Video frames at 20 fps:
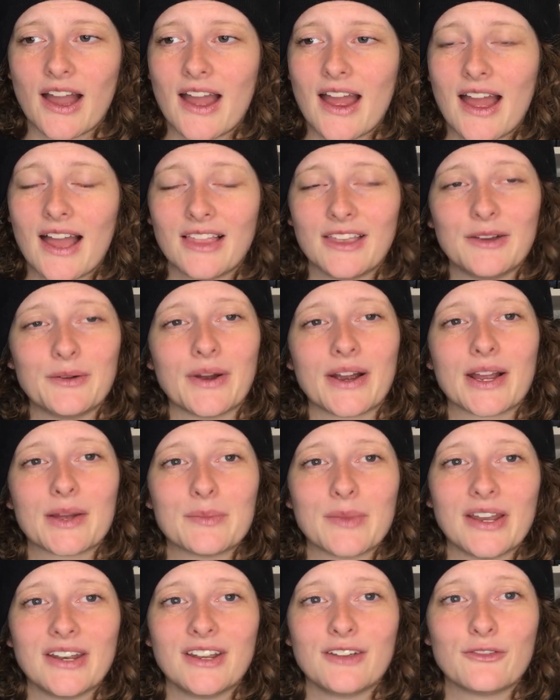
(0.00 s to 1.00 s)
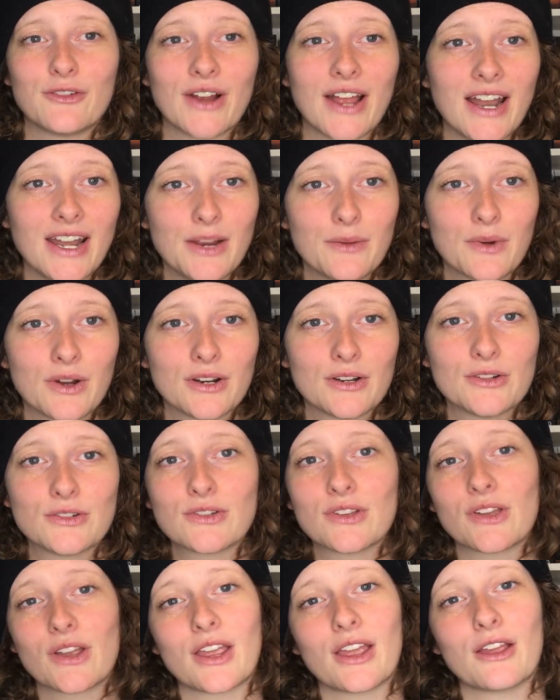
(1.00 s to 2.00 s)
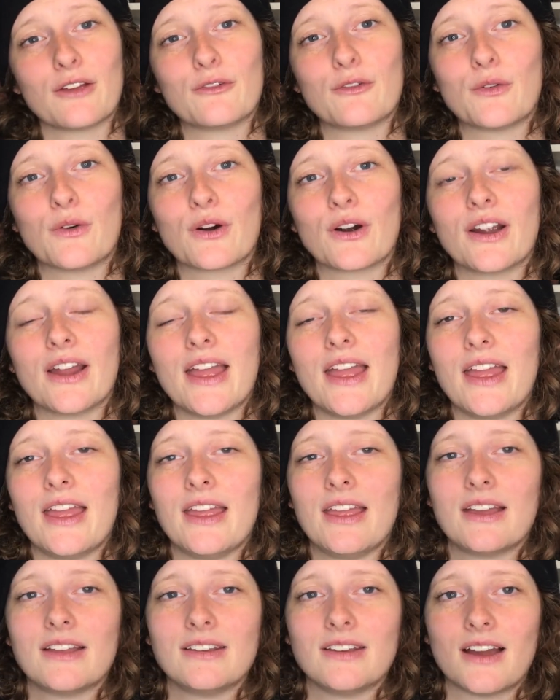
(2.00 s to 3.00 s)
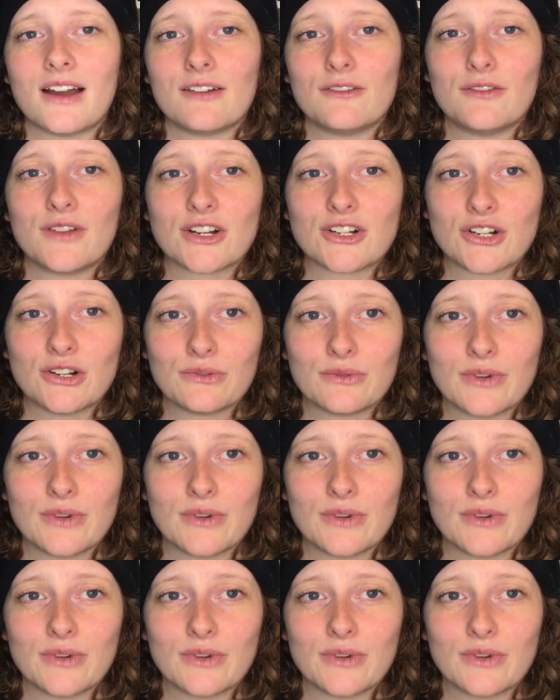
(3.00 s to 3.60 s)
I highly recommend it for anyone who's looking for a nonfiction